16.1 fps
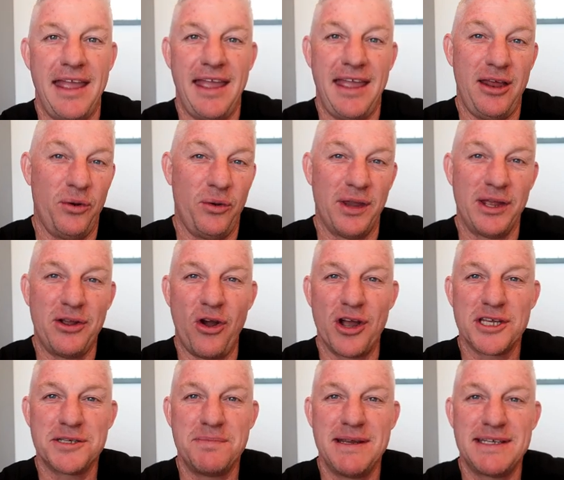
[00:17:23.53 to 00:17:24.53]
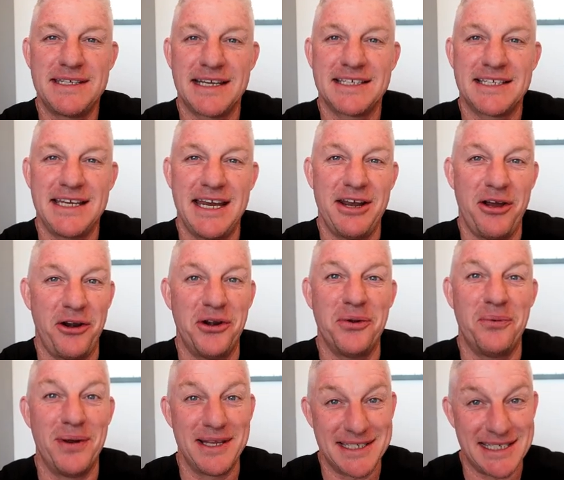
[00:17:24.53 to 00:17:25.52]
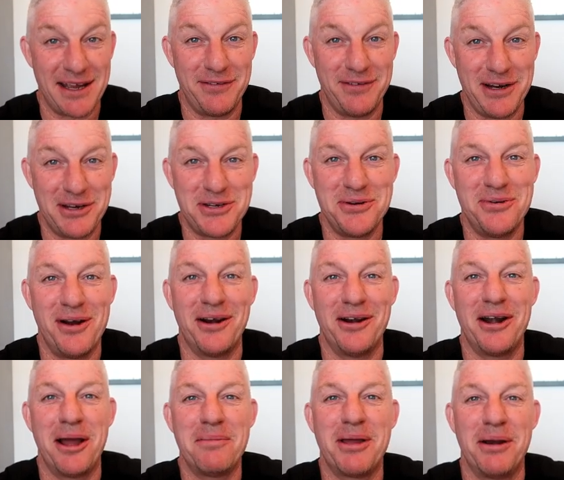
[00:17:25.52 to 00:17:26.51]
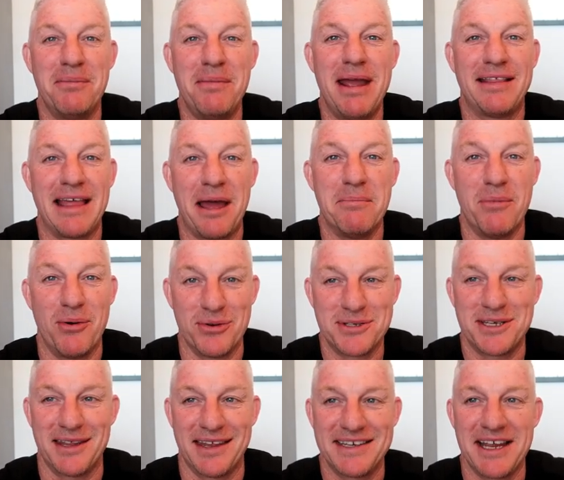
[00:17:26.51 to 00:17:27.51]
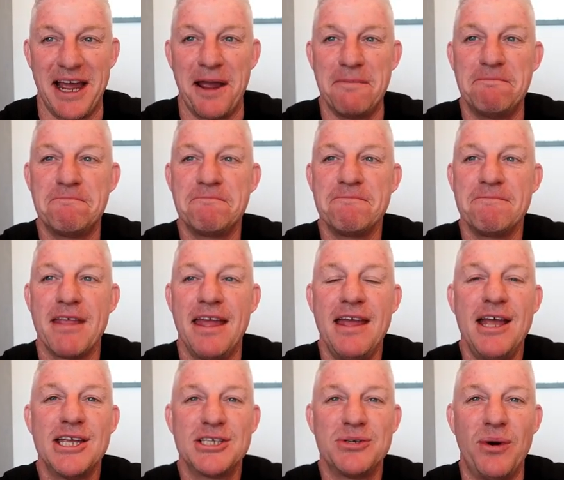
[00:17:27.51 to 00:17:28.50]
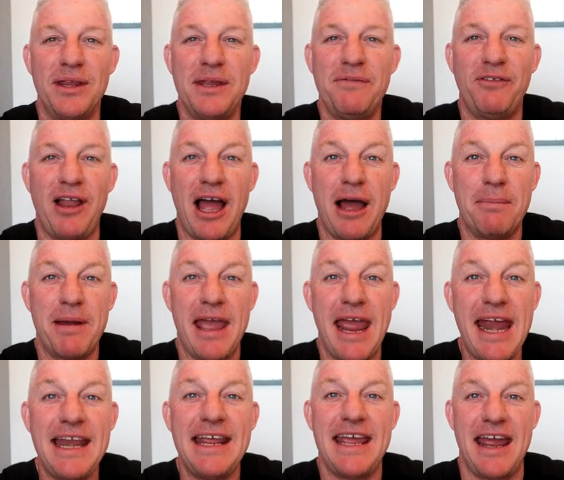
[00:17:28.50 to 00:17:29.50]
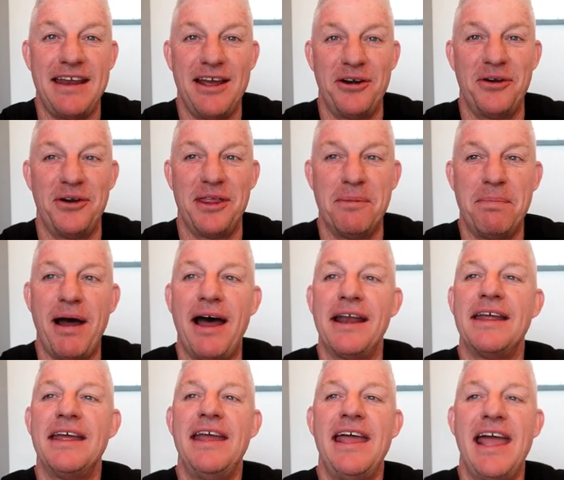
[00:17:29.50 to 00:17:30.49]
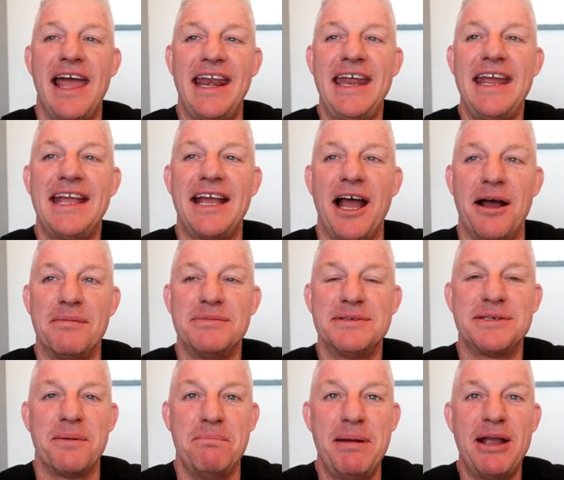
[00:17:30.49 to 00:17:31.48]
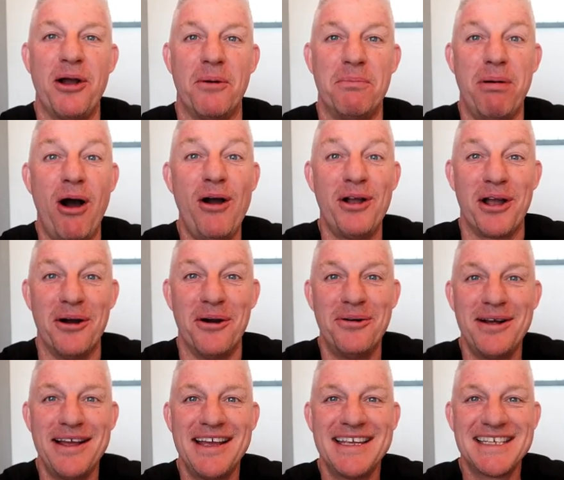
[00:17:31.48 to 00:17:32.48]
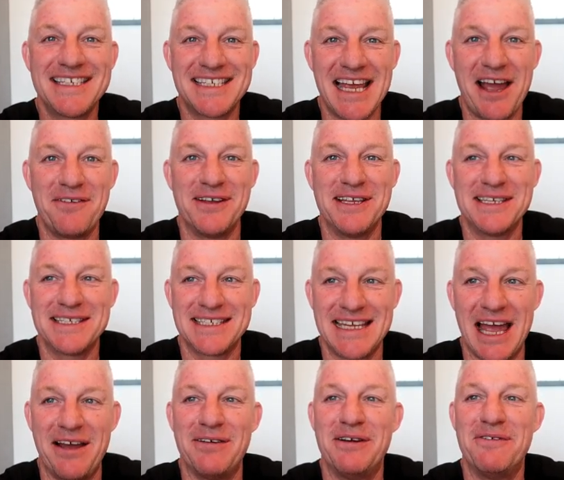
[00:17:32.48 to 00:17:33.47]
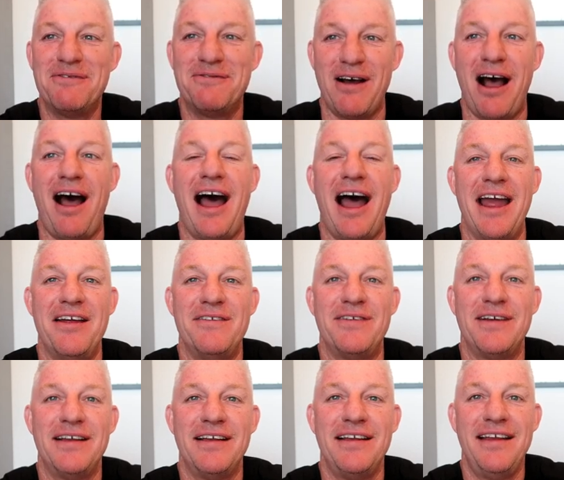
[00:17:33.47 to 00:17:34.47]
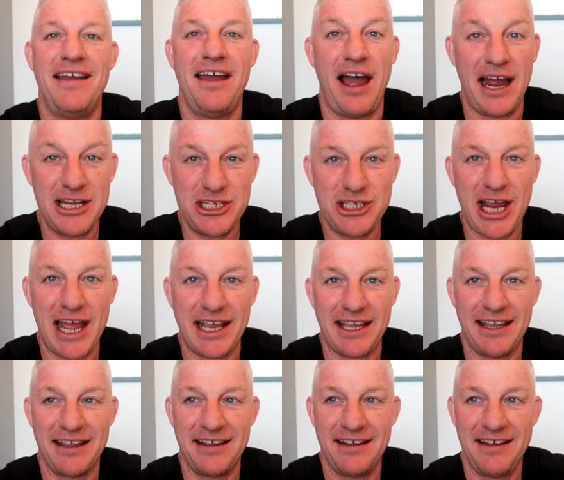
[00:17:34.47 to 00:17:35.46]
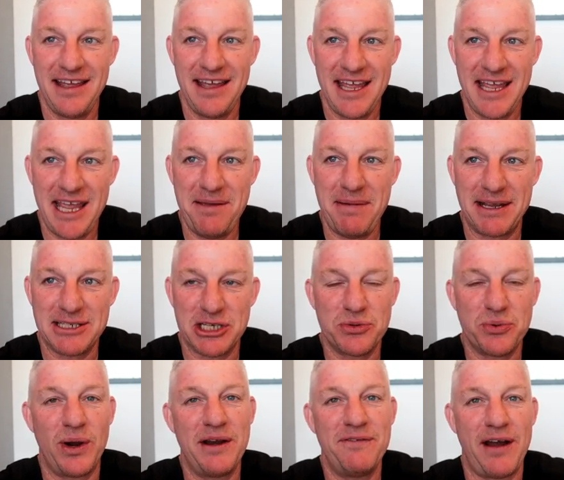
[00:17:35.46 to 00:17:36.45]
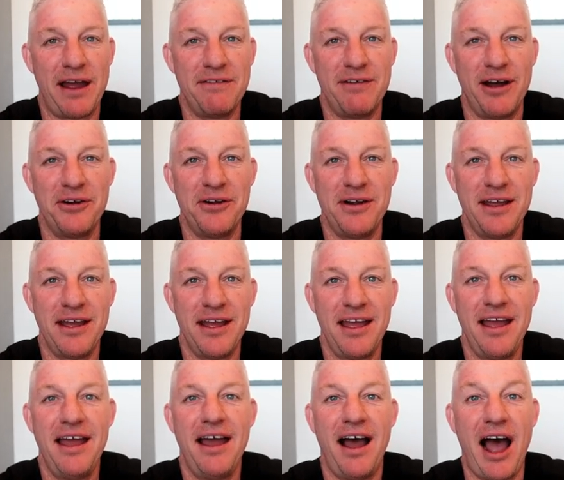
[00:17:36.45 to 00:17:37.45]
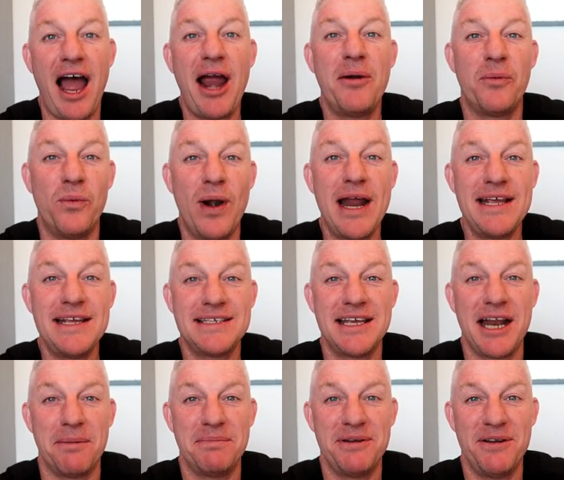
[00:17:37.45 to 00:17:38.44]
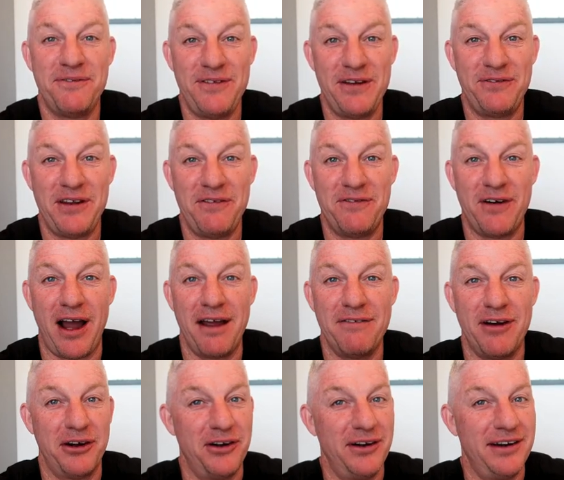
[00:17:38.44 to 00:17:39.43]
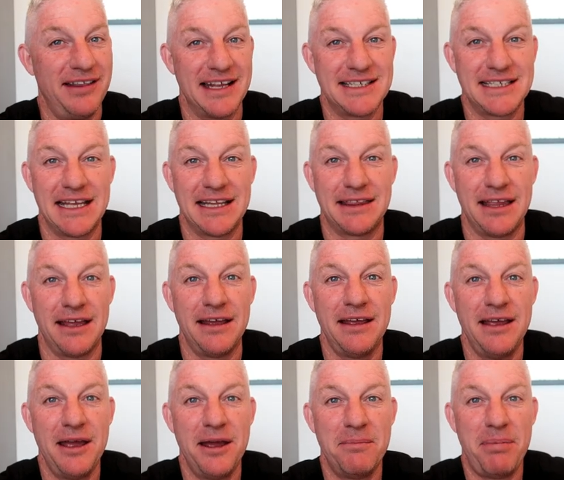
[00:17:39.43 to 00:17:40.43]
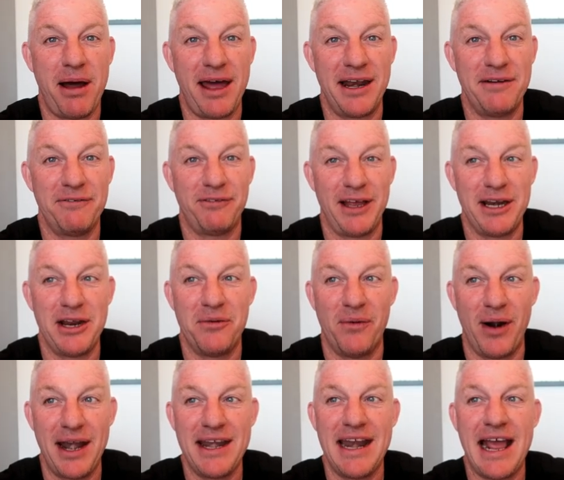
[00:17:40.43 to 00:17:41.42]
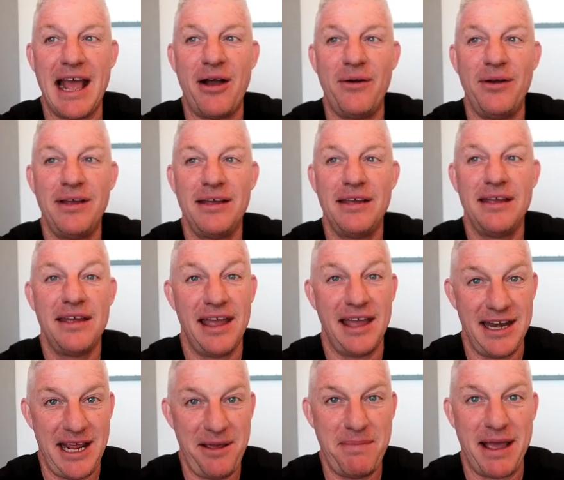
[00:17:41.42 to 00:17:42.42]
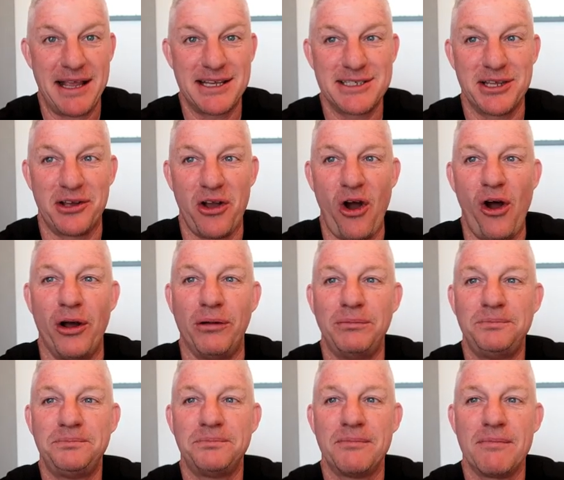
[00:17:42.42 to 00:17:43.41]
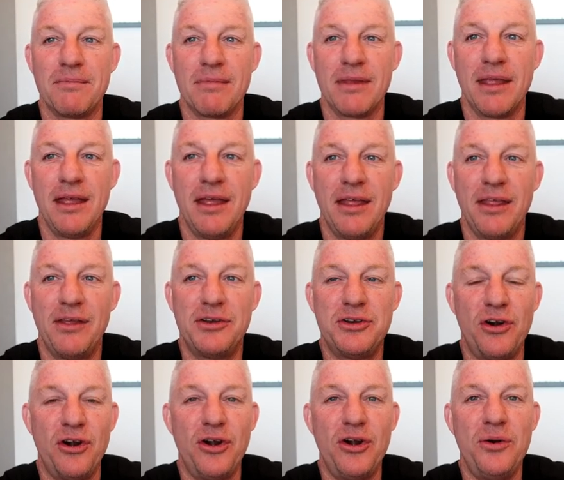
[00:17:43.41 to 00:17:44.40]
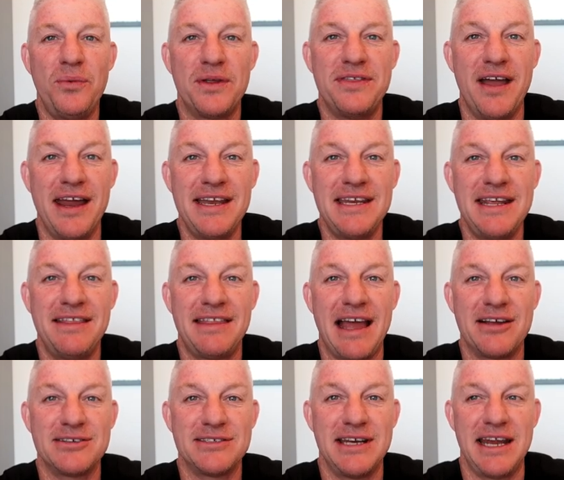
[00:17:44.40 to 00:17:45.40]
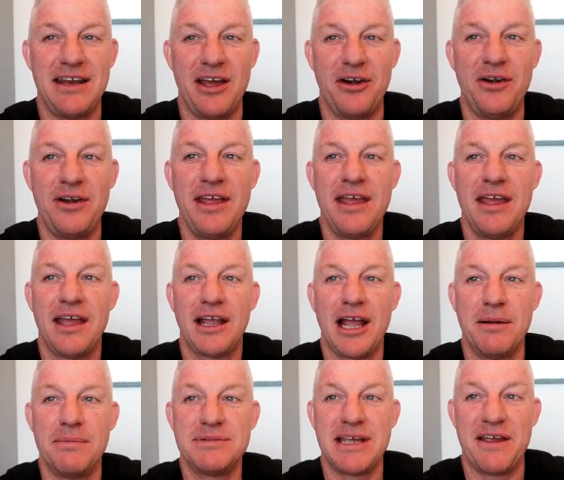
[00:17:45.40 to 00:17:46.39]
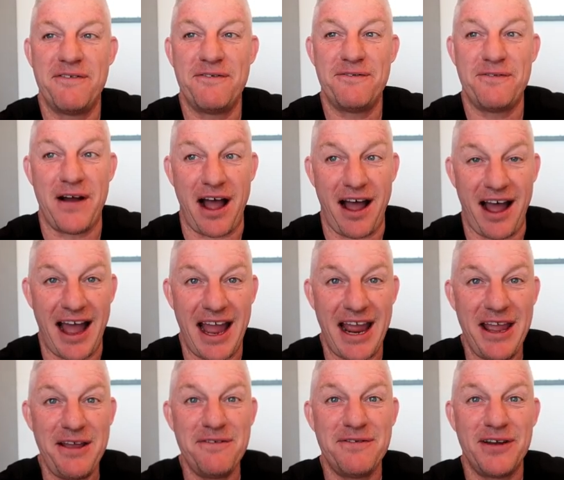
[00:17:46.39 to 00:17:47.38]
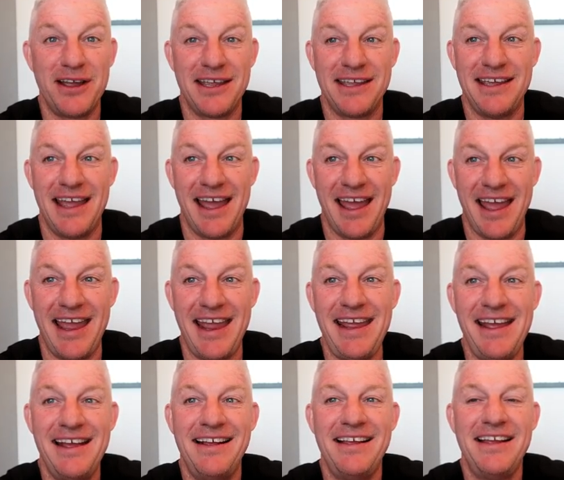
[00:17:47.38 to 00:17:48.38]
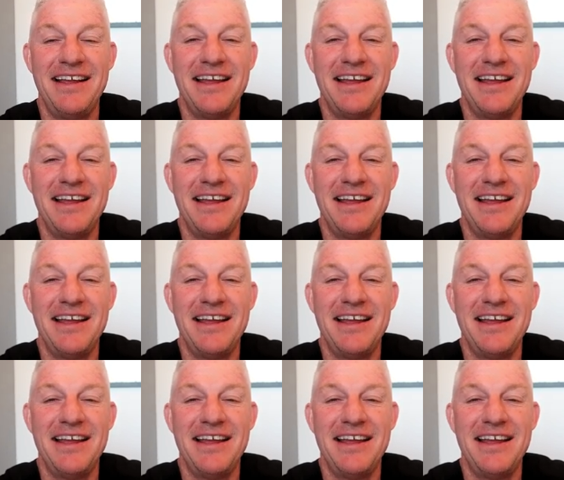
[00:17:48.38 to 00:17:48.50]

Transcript: It only cost me sixteen hundred to win seventy-two hundred. I'm going to make that most of the time. So on the flop, eighty-eight hundred in the pot, and it comes bingo bongo seven seven five. I check. He makes it twenty-five hundred. I raise it up to fifty-five hundred. Let's get the pot inflated right now, and he makes the call. The turn with nineteen thousand eight hundred comes a five. Yay!